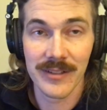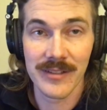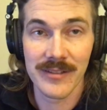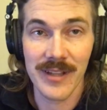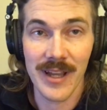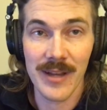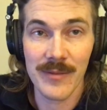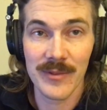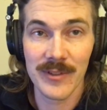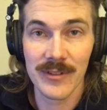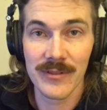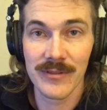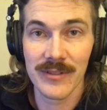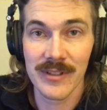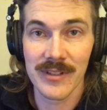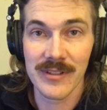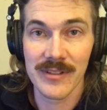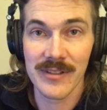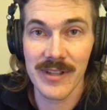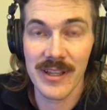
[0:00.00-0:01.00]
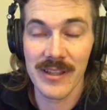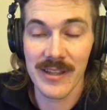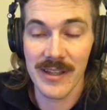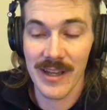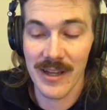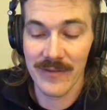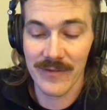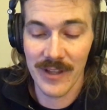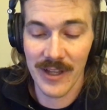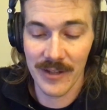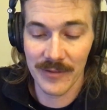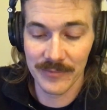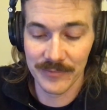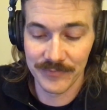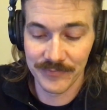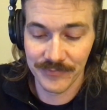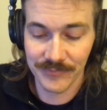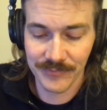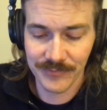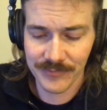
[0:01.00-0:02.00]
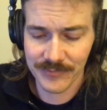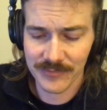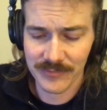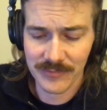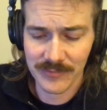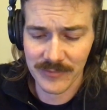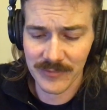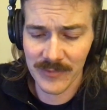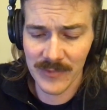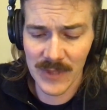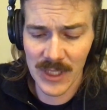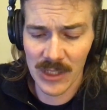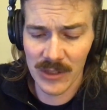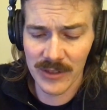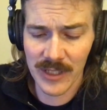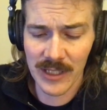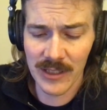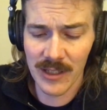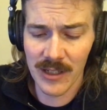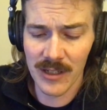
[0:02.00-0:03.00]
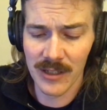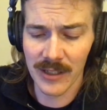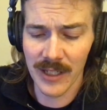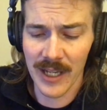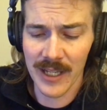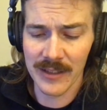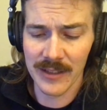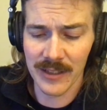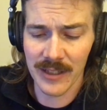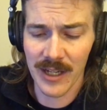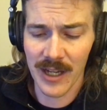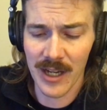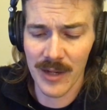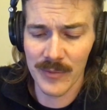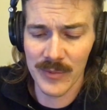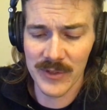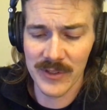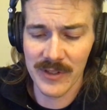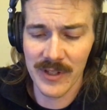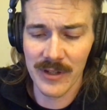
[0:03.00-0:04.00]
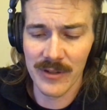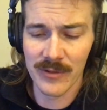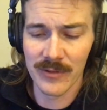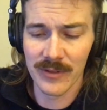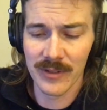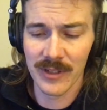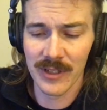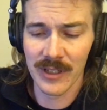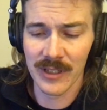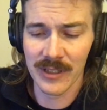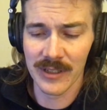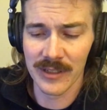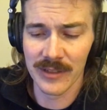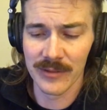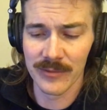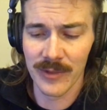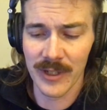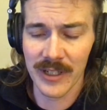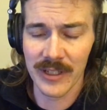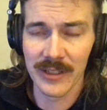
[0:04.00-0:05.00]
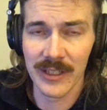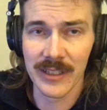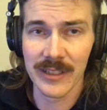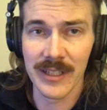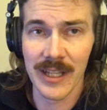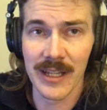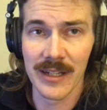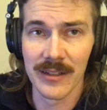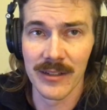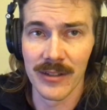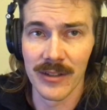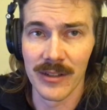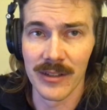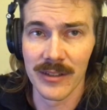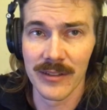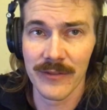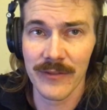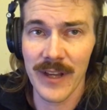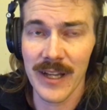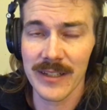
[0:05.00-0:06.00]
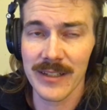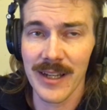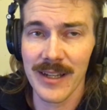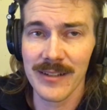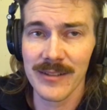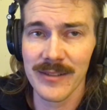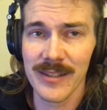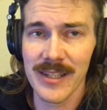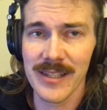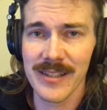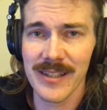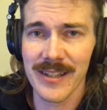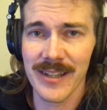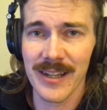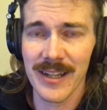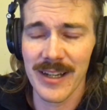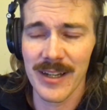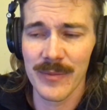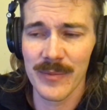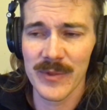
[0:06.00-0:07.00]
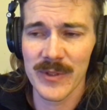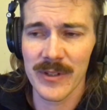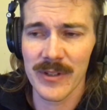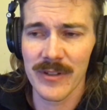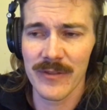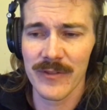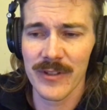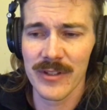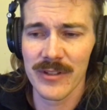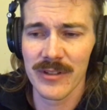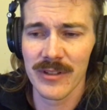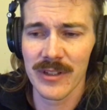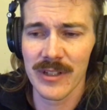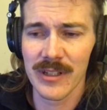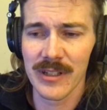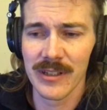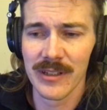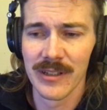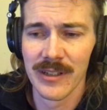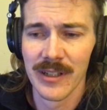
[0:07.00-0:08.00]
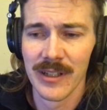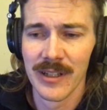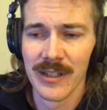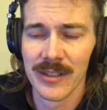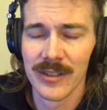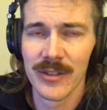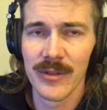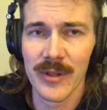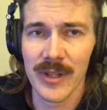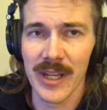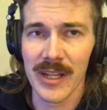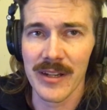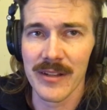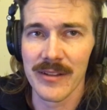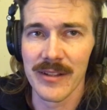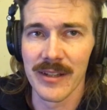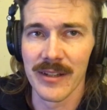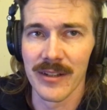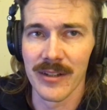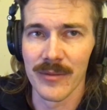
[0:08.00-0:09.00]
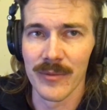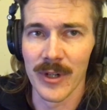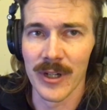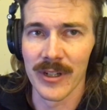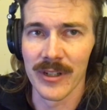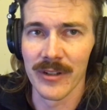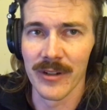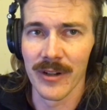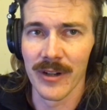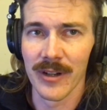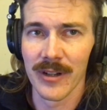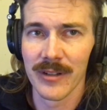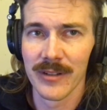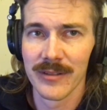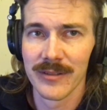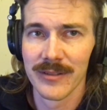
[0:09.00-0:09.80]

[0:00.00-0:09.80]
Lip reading: It's absolutely insane. They have that all day long, and the cops don't regulate that at all. In fact, I don't think the cops are officially doing anything on Mardi Gras.